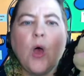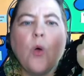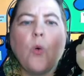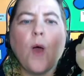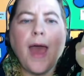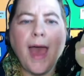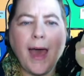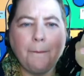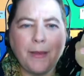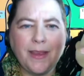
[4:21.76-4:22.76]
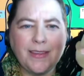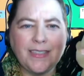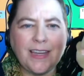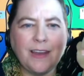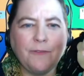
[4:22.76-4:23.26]
what
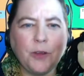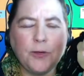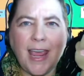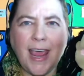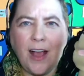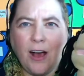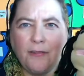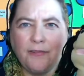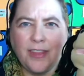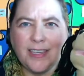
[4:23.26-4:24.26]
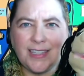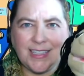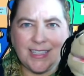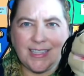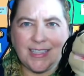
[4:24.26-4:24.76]
happens if you take off the
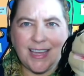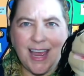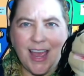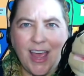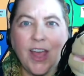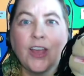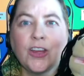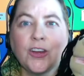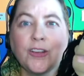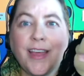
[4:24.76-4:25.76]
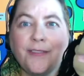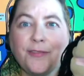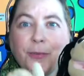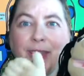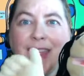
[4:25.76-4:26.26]
s? You're
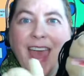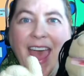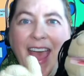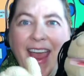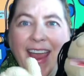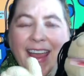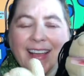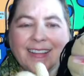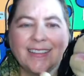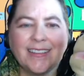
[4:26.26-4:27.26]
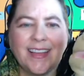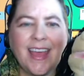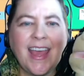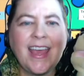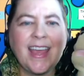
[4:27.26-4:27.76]
left with a.
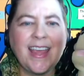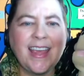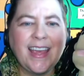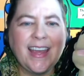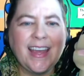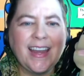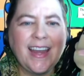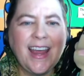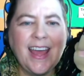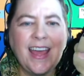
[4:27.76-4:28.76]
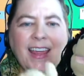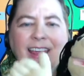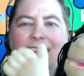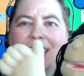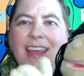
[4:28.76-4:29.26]
In
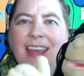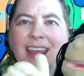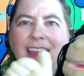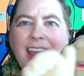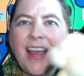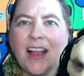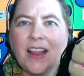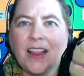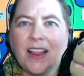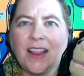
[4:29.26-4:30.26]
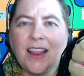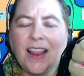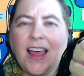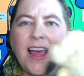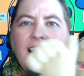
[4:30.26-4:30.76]
eel,